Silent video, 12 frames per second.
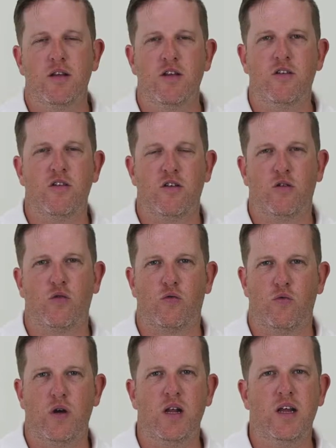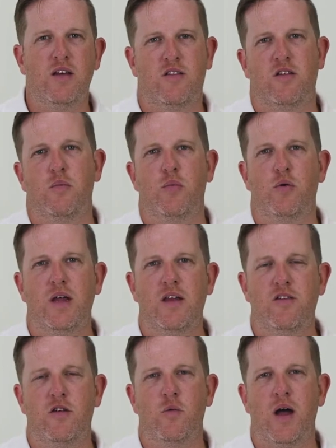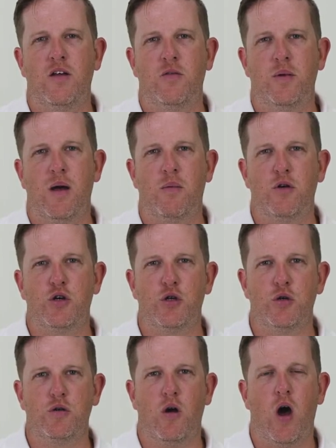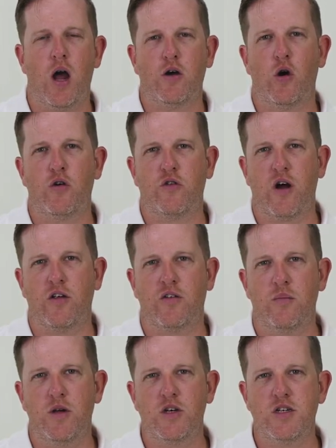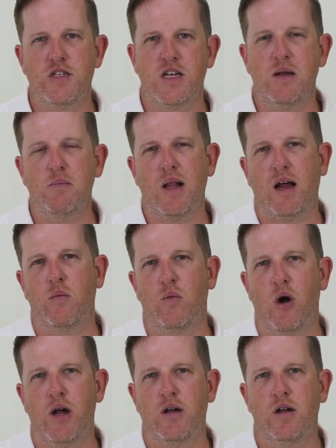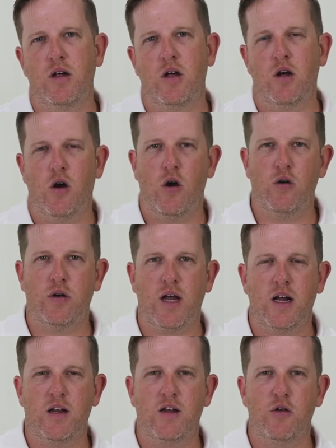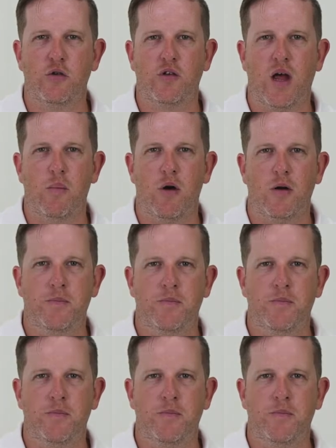This is a really simple, easy way to be able to shoot high contrast images in black and white on your Canon EOS camera.